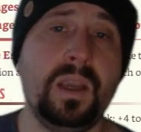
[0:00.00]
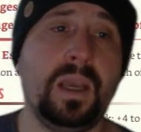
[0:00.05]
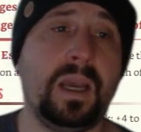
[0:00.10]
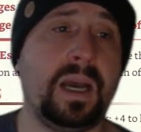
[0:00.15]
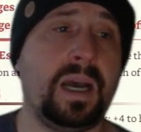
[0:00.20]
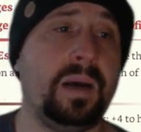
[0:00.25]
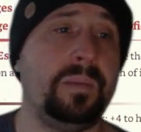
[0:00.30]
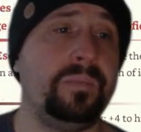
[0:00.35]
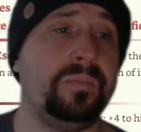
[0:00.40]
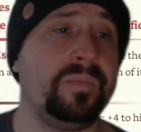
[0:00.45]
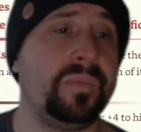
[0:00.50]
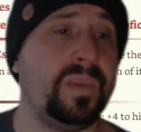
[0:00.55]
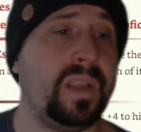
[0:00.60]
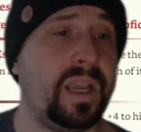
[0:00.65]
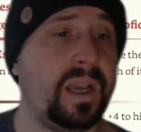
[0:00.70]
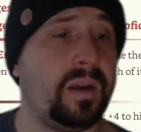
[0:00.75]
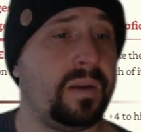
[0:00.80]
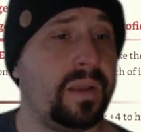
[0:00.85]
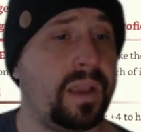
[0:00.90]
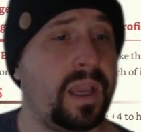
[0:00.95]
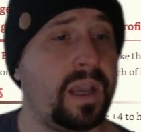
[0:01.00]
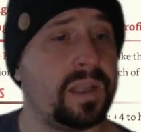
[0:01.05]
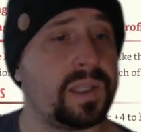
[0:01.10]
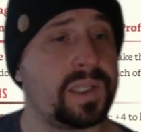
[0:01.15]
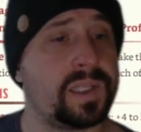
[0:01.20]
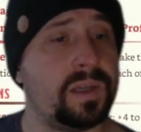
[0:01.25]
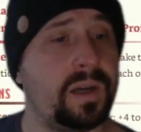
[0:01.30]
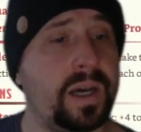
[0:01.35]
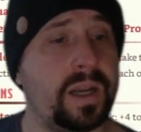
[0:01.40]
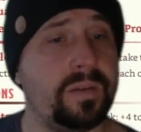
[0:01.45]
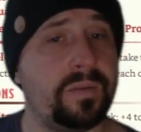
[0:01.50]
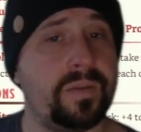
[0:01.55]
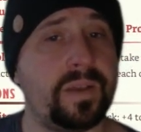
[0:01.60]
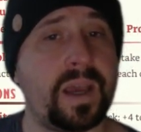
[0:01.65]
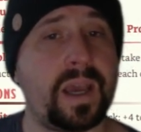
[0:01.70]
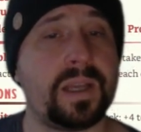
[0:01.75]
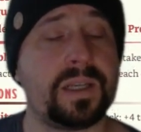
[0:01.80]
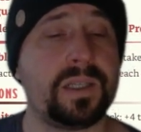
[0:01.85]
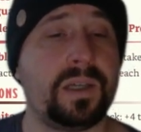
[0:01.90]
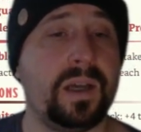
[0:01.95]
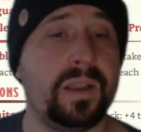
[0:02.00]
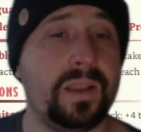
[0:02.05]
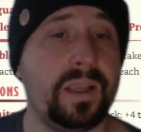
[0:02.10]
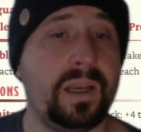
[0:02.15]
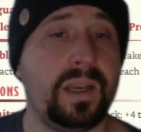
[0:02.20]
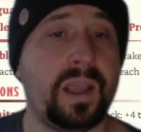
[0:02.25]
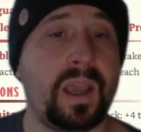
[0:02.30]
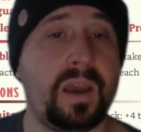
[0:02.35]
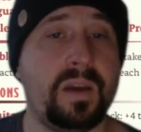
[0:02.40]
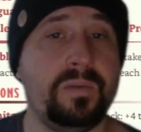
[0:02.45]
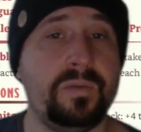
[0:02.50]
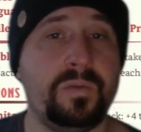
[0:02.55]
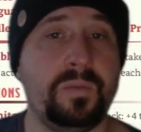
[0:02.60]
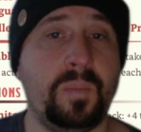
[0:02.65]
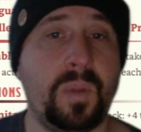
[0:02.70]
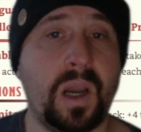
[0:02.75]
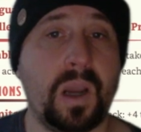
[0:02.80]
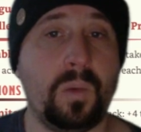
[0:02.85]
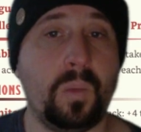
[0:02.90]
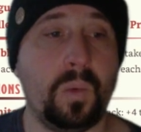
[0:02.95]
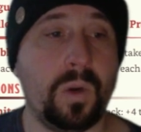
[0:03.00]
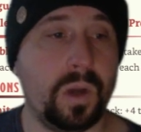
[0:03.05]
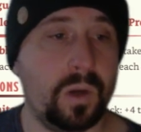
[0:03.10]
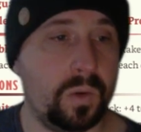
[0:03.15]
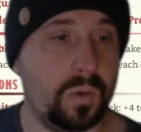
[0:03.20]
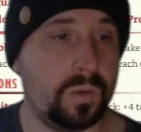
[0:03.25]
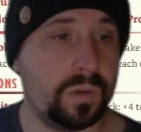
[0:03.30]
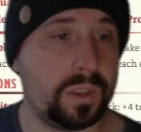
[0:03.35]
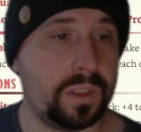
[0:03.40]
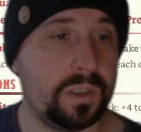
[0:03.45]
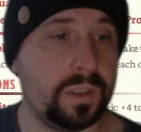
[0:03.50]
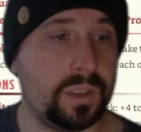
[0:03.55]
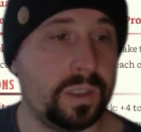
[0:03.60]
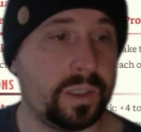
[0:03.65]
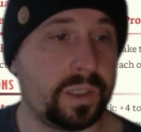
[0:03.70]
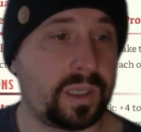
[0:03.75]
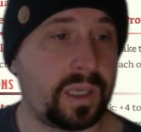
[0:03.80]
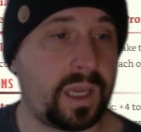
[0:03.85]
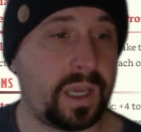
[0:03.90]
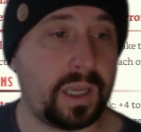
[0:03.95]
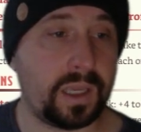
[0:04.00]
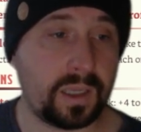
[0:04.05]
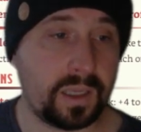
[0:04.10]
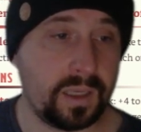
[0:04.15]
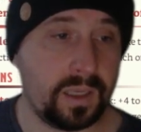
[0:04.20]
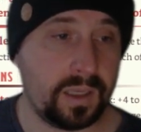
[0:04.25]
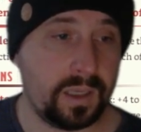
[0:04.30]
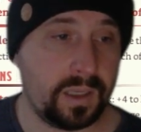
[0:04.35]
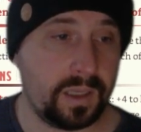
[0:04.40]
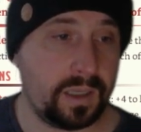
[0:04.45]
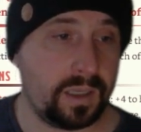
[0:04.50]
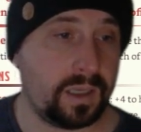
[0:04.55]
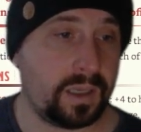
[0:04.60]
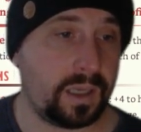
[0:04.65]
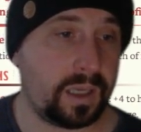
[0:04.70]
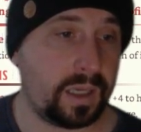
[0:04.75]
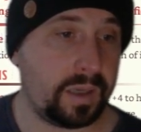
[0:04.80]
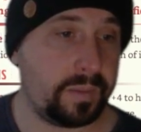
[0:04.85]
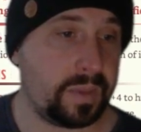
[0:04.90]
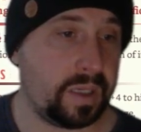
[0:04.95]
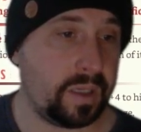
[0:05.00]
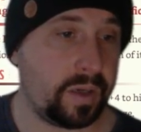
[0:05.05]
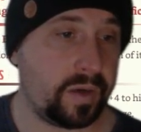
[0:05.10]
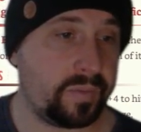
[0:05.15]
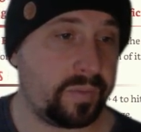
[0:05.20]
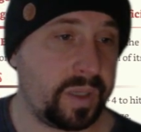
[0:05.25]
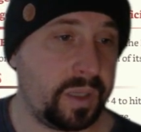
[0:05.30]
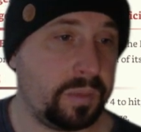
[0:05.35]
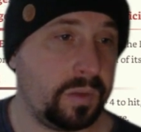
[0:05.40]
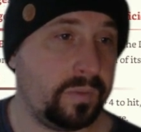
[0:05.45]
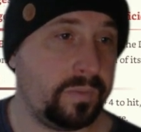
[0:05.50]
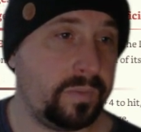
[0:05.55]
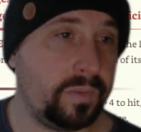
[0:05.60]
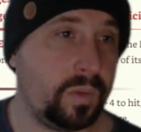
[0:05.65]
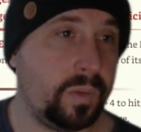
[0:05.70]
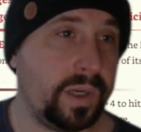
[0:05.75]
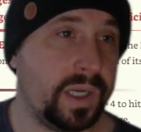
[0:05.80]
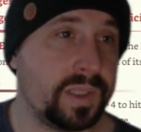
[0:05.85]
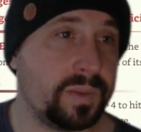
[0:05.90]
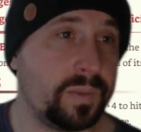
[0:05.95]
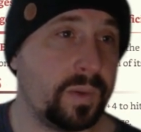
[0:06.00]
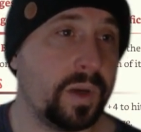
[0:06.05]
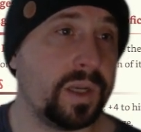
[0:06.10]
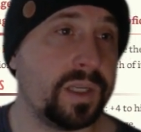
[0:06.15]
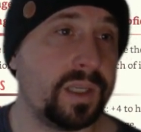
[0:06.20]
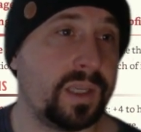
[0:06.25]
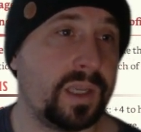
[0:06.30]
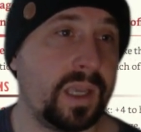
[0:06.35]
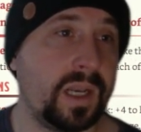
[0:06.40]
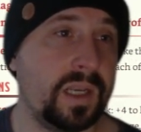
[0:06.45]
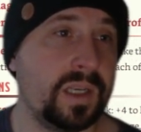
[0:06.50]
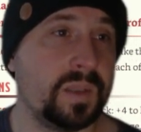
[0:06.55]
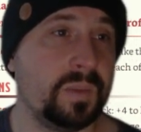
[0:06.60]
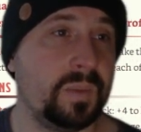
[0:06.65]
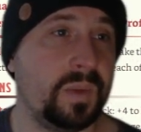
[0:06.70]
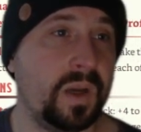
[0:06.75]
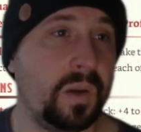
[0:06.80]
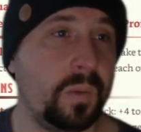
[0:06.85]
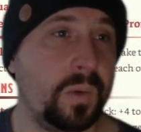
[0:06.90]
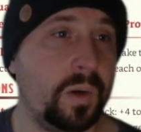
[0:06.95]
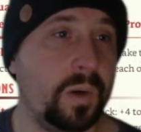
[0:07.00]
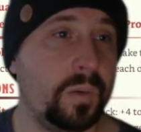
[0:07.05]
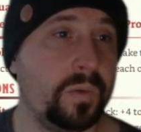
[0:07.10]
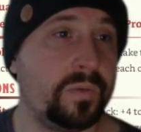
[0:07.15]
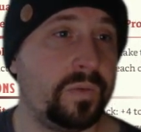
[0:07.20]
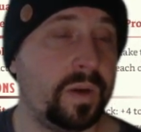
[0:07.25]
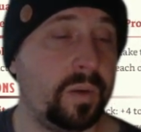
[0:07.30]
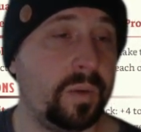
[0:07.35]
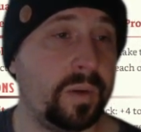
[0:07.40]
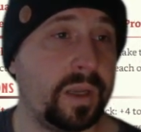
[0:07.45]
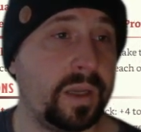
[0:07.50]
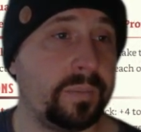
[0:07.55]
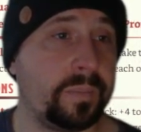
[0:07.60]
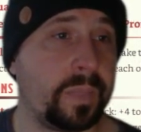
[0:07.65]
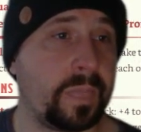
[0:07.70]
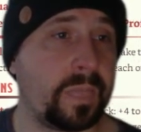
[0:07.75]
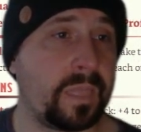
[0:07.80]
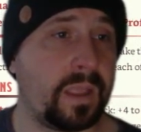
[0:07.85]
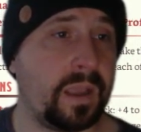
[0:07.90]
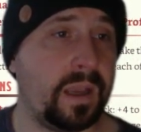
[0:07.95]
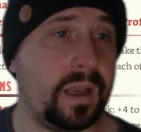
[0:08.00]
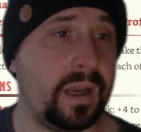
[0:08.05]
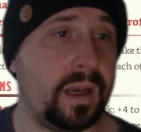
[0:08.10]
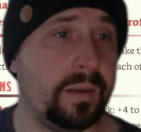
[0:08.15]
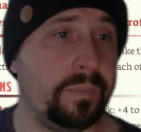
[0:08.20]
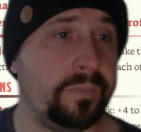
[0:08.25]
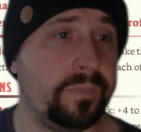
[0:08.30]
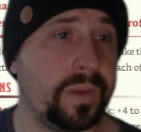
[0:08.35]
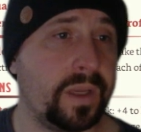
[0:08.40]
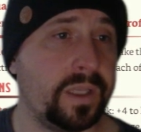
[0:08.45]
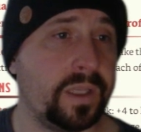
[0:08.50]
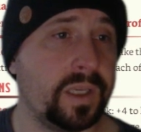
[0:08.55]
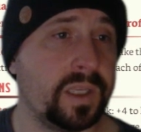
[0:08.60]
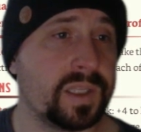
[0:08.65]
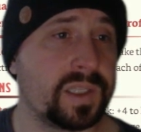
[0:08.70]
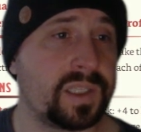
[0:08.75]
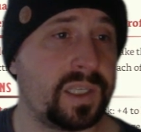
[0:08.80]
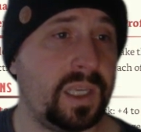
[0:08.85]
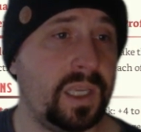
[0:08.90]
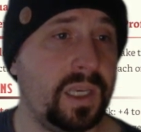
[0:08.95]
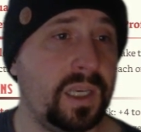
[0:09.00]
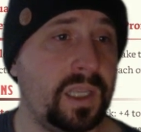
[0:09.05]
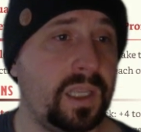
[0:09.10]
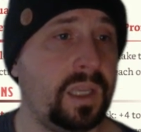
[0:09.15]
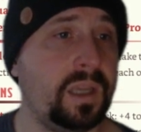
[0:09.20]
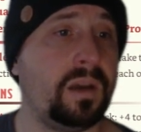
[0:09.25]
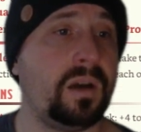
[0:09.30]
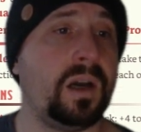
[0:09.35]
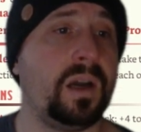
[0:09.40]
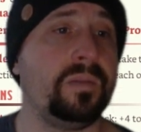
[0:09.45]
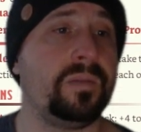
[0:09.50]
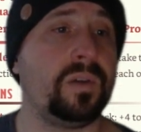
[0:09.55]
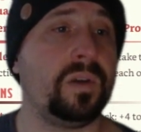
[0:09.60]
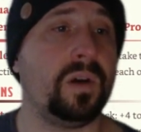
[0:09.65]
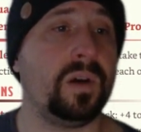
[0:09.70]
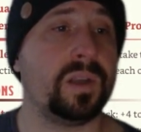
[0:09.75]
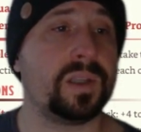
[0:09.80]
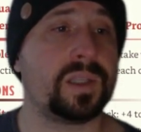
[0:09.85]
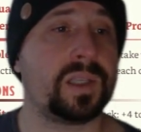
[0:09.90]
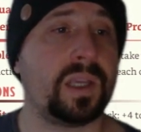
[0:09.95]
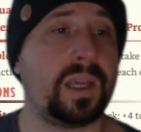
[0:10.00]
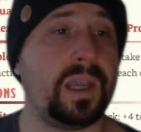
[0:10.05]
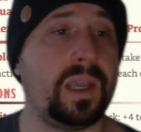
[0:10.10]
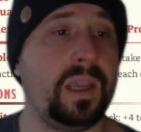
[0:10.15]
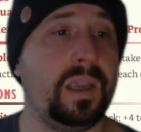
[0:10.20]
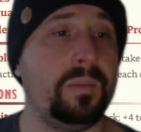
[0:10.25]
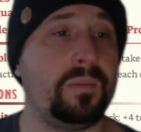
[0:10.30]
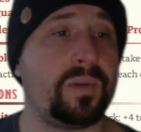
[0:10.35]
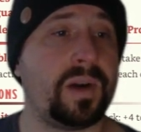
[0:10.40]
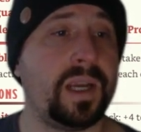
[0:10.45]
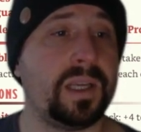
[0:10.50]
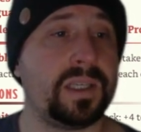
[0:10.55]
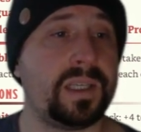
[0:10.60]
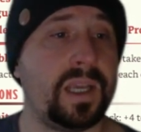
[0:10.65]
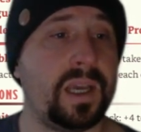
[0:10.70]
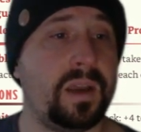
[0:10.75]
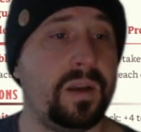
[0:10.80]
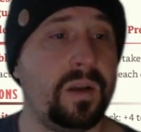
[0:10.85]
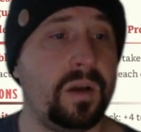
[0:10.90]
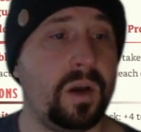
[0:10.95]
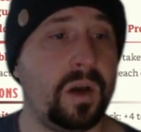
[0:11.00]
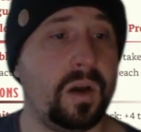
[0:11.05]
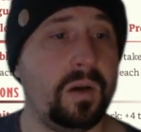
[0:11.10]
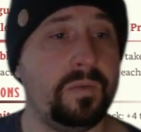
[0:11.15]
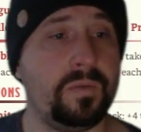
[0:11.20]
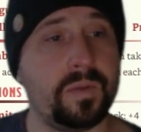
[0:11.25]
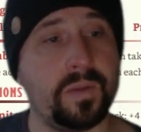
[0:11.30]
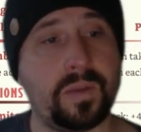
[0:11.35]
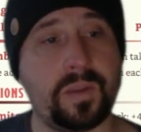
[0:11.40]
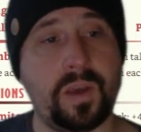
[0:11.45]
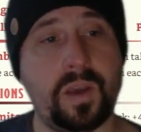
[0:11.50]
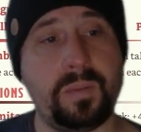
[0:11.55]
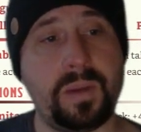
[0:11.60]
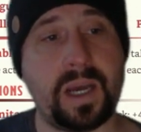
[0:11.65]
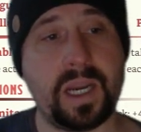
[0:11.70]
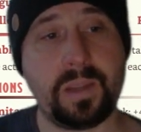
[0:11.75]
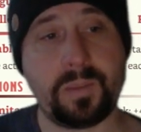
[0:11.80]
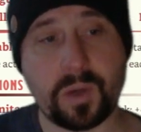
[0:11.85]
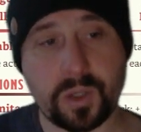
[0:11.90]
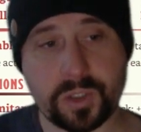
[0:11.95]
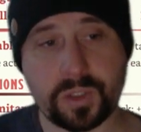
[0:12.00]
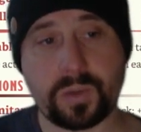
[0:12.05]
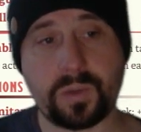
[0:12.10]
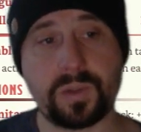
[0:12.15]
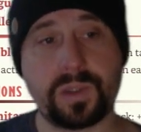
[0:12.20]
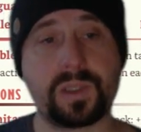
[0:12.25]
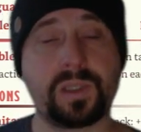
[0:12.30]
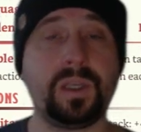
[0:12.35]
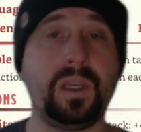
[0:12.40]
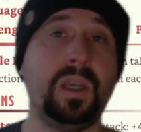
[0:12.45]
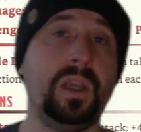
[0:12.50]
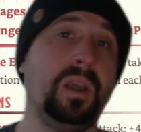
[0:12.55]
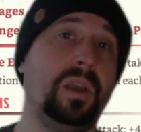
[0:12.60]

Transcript: Now, outside of that, I then have my world, okay? A lot of people have always wanted to get into my world folder, and you can see in here I've got a breakdown of third-party modules,